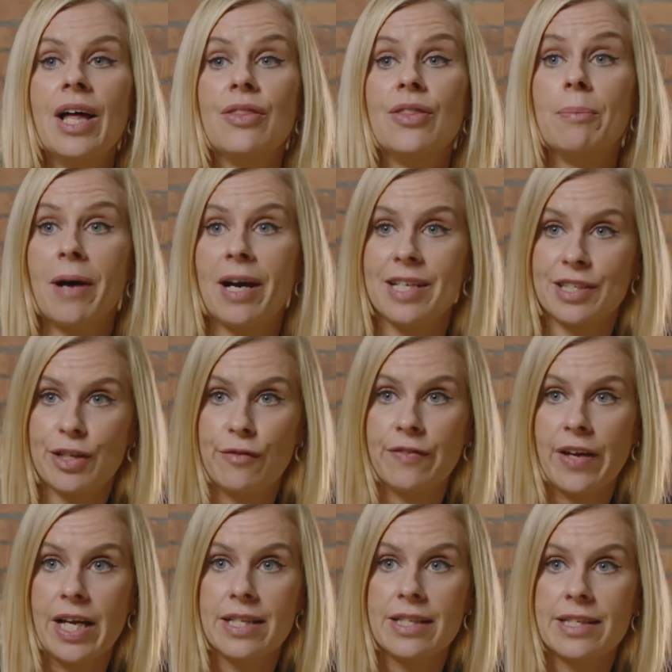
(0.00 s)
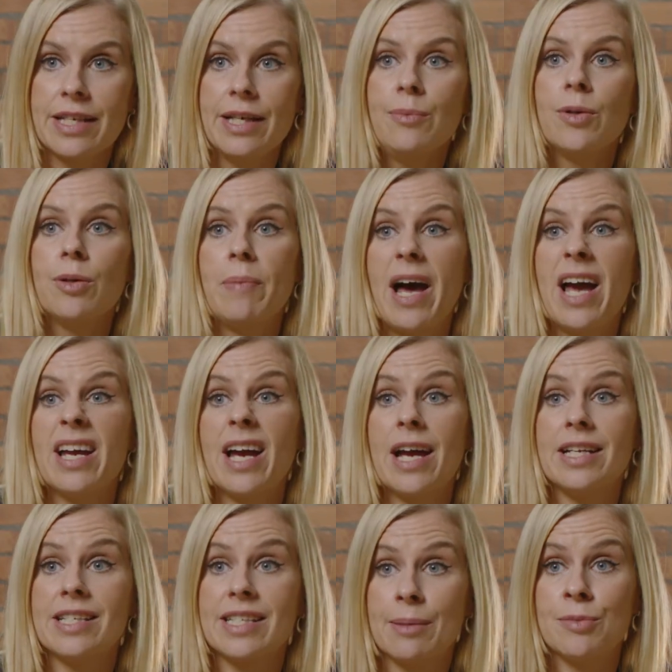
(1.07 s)
The buyer's conveyancer will pay
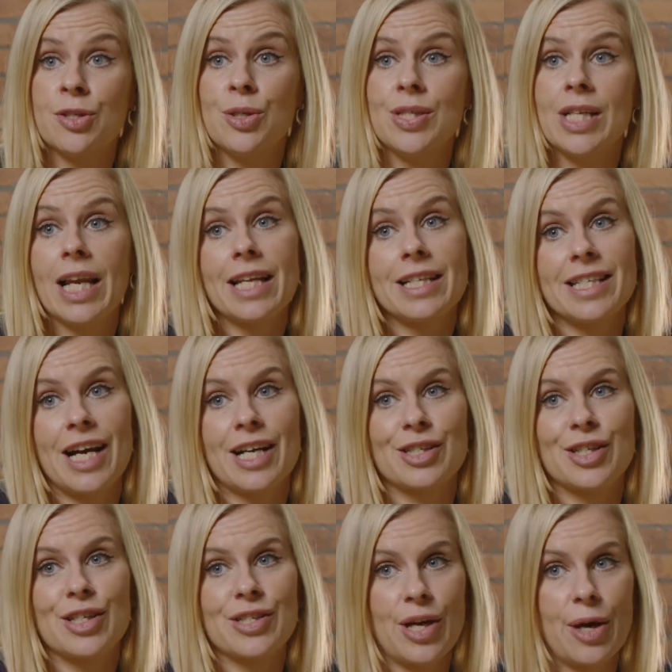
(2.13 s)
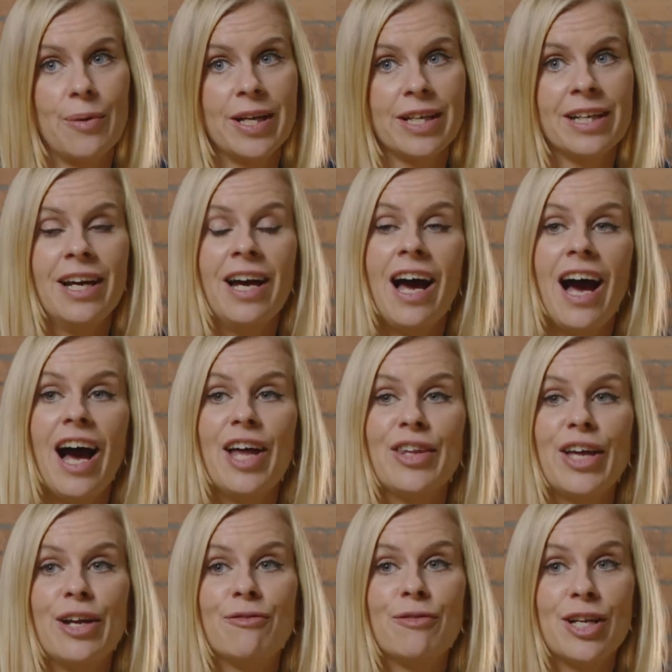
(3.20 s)
any stamp duty land tax that's owing and
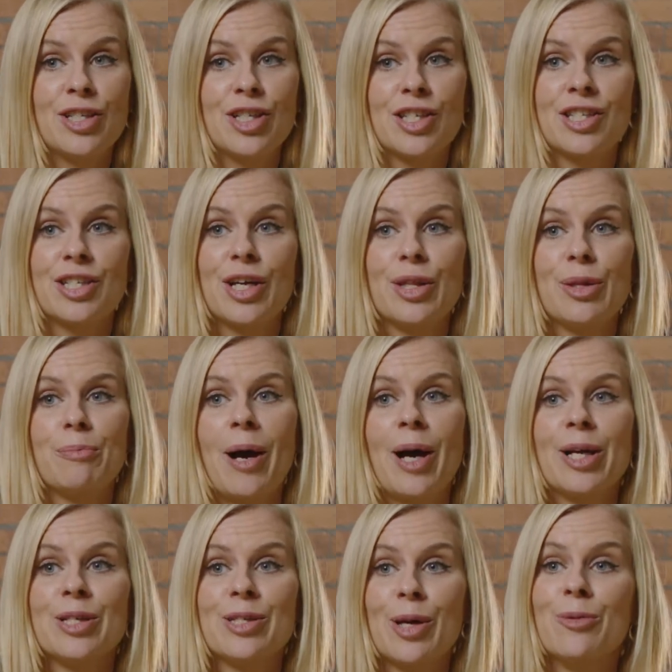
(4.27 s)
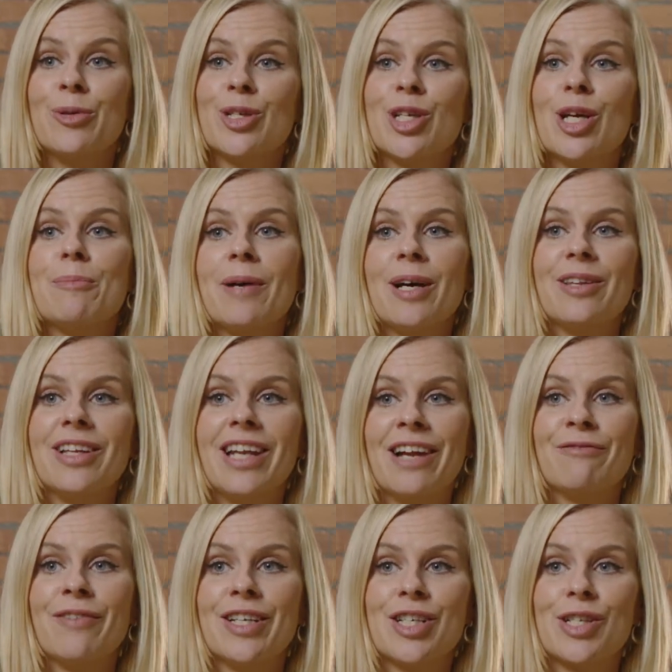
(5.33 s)
then register the buyer's ownership at the
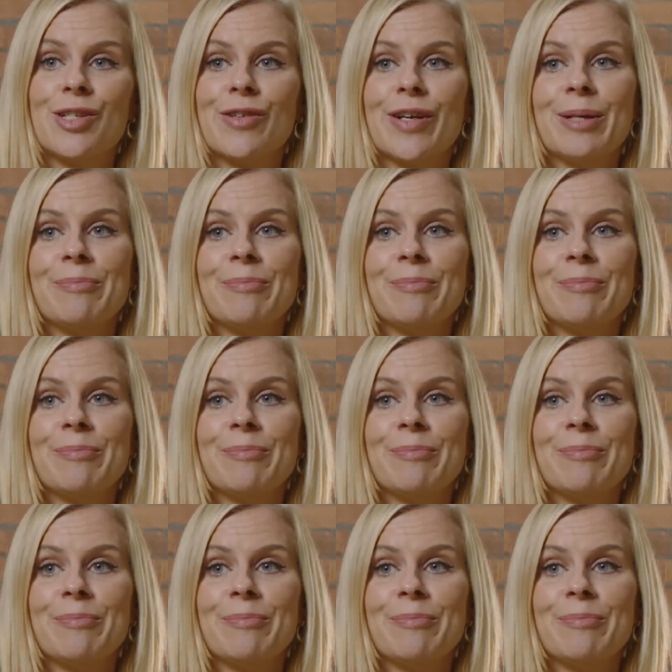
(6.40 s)
land registry.